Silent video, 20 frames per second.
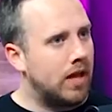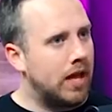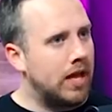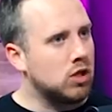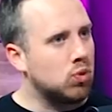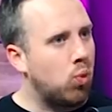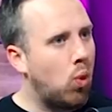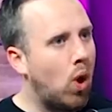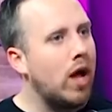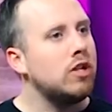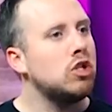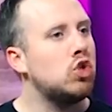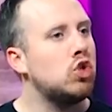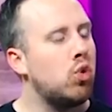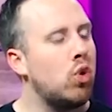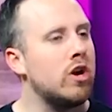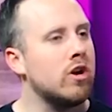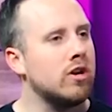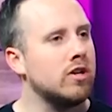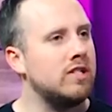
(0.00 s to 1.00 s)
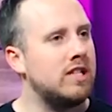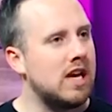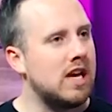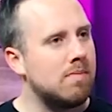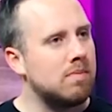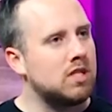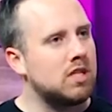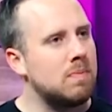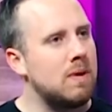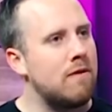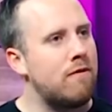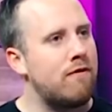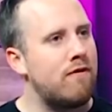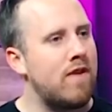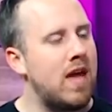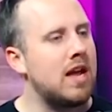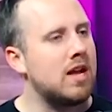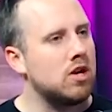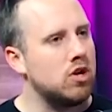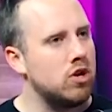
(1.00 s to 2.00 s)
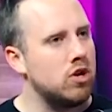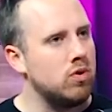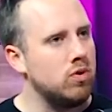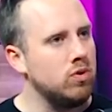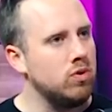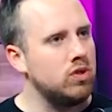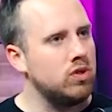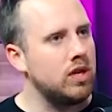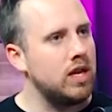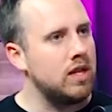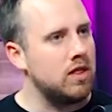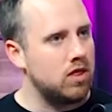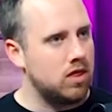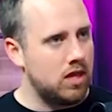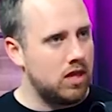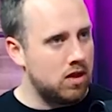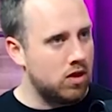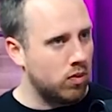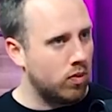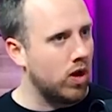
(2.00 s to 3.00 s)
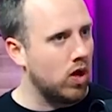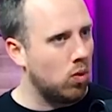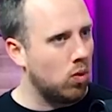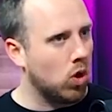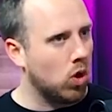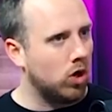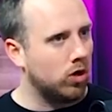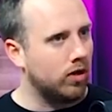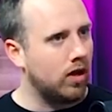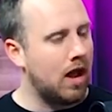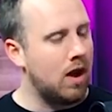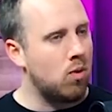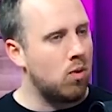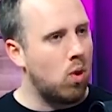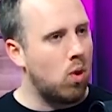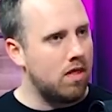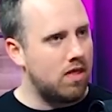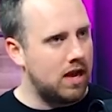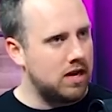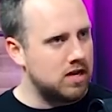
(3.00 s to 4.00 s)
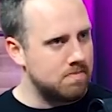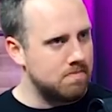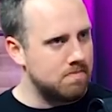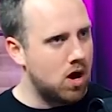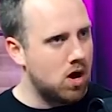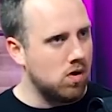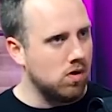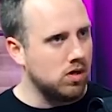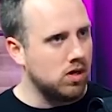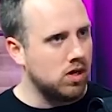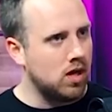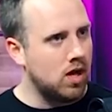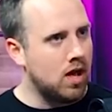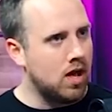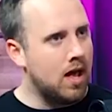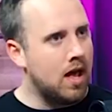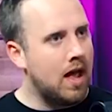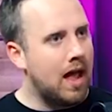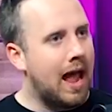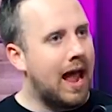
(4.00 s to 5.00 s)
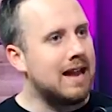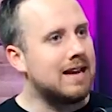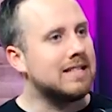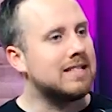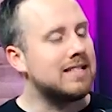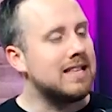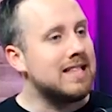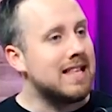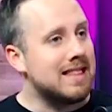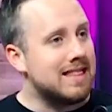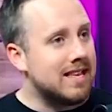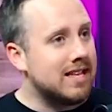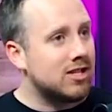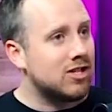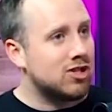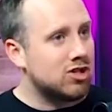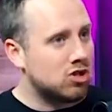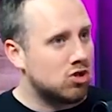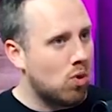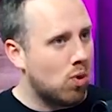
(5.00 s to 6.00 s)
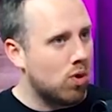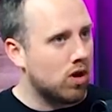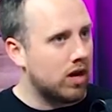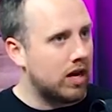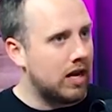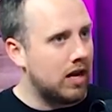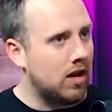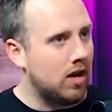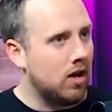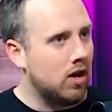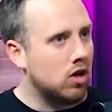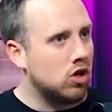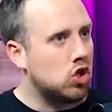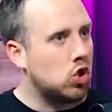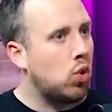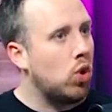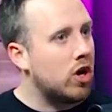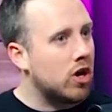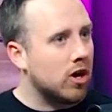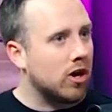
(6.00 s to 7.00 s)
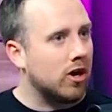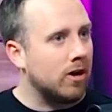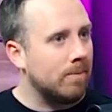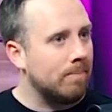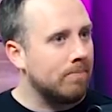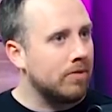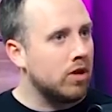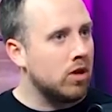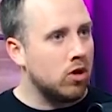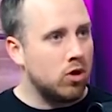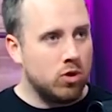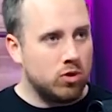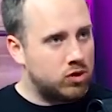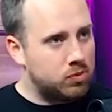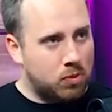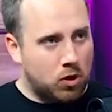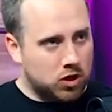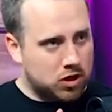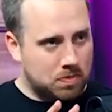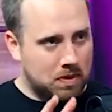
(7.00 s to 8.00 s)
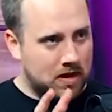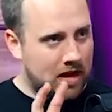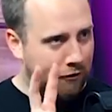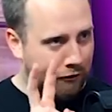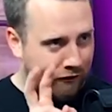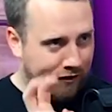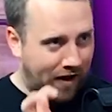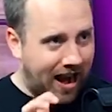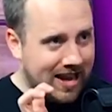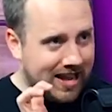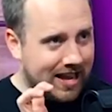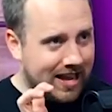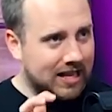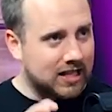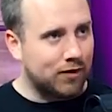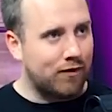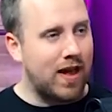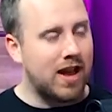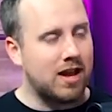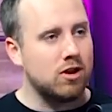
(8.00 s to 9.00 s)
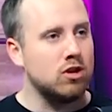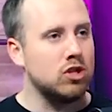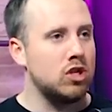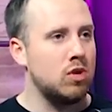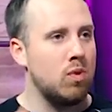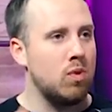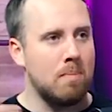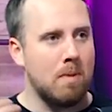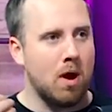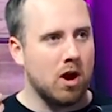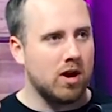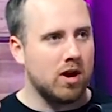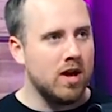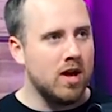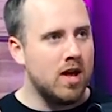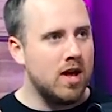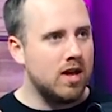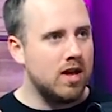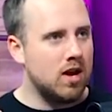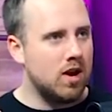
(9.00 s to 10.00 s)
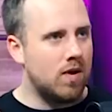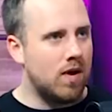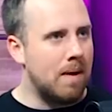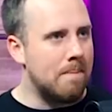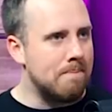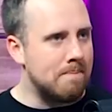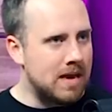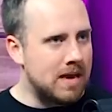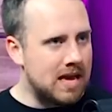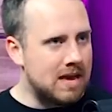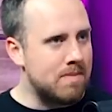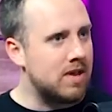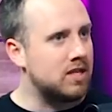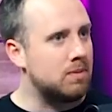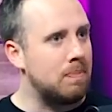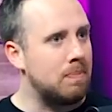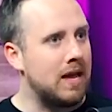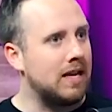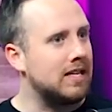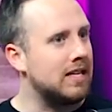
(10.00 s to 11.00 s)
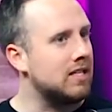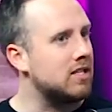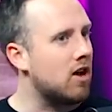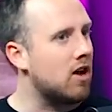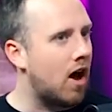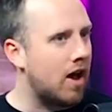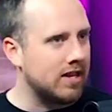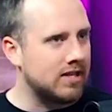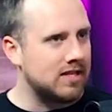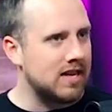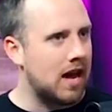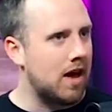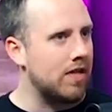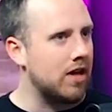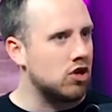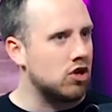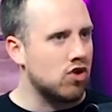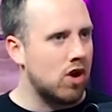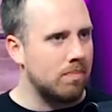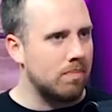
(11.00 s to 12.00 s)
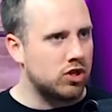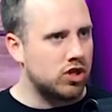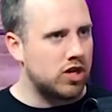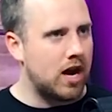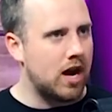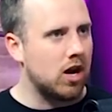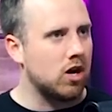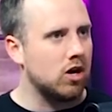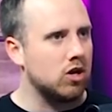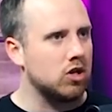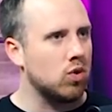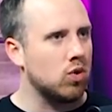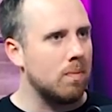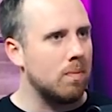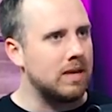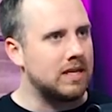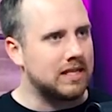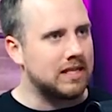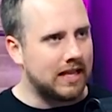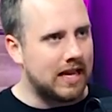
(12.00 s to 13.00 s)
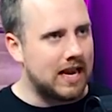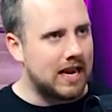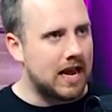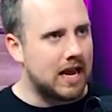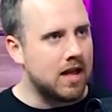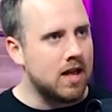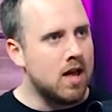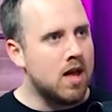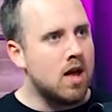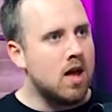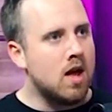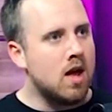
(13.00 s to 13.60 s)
is what Twitter deems to be fake news in in the real world and what they demote, and to see that this story Twitter who's supposed to be now fighting against fake news, who will mark, you know, a meme as being dishonest now that Trump shares or misleading